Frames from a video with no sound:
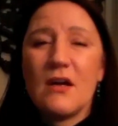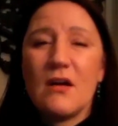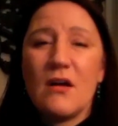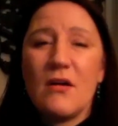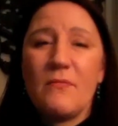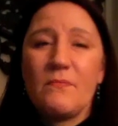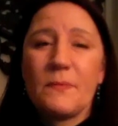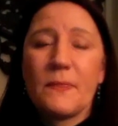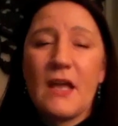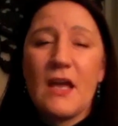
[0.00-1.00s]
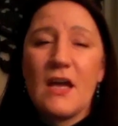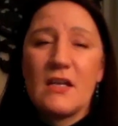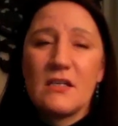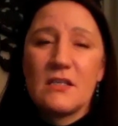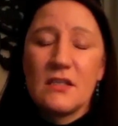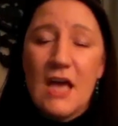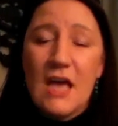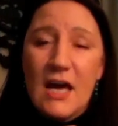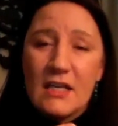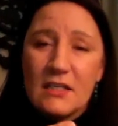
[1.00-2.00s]
And
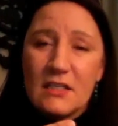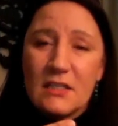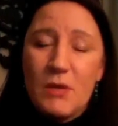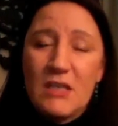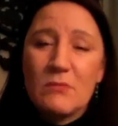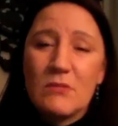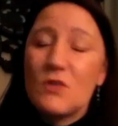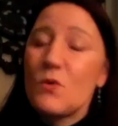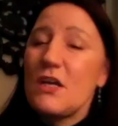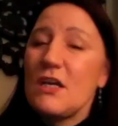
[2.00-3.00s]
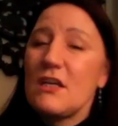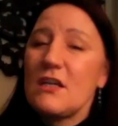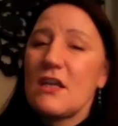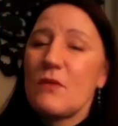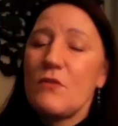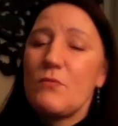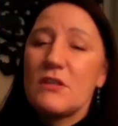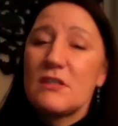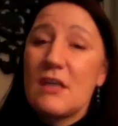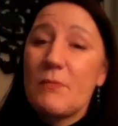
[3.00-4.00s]
that space in between that we've
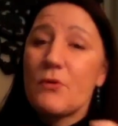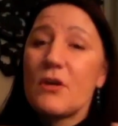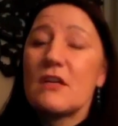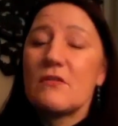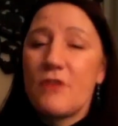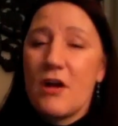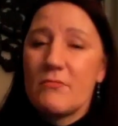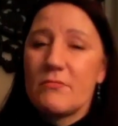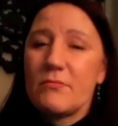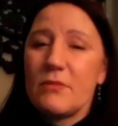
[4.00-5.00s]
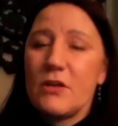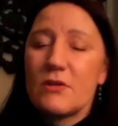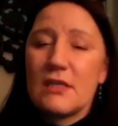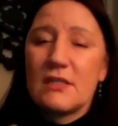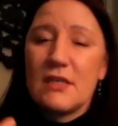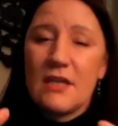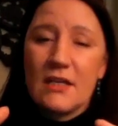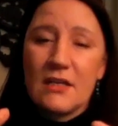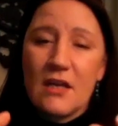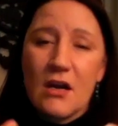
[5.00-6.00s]
been separated from, as I said,
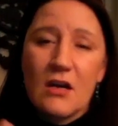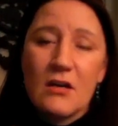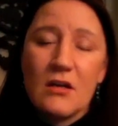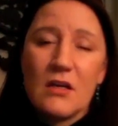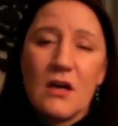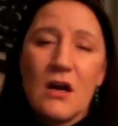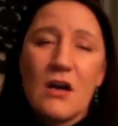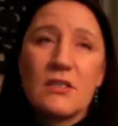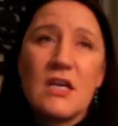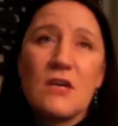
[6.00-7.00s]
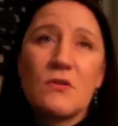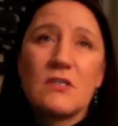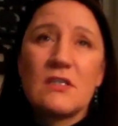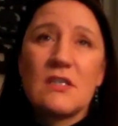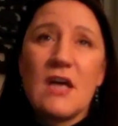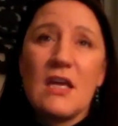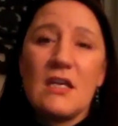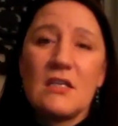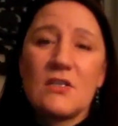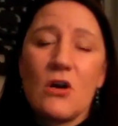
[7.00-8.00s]
that our sacred
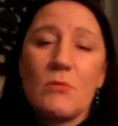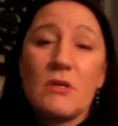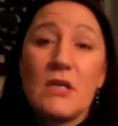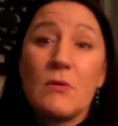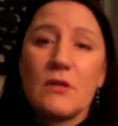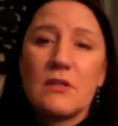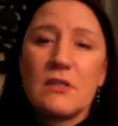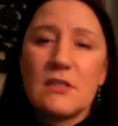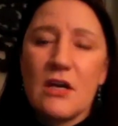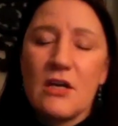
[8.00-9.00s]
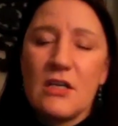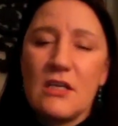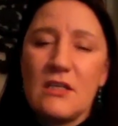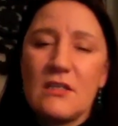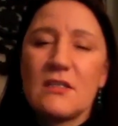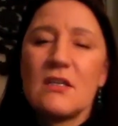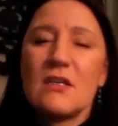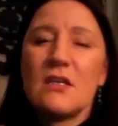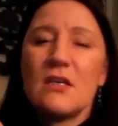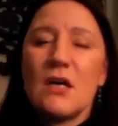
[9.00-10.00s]
societies are our Medewalan societies.
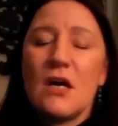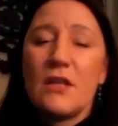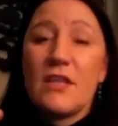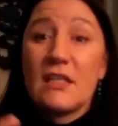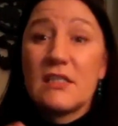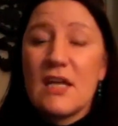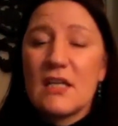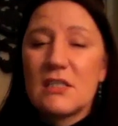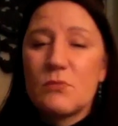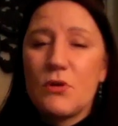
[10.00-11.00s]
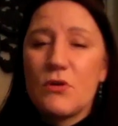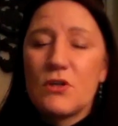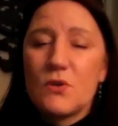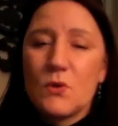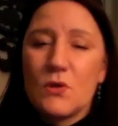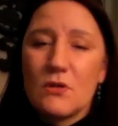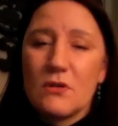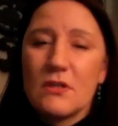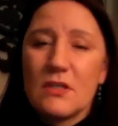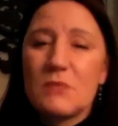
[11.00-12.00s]
That's that
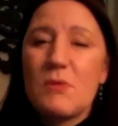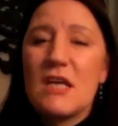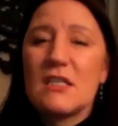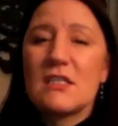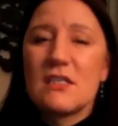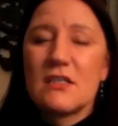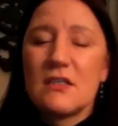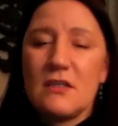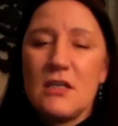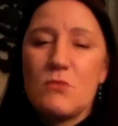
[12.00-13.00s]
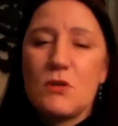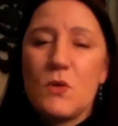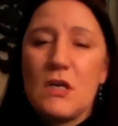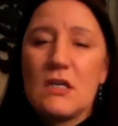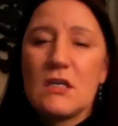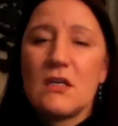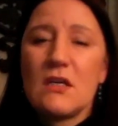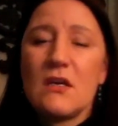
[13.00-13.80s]
spiritual space in between.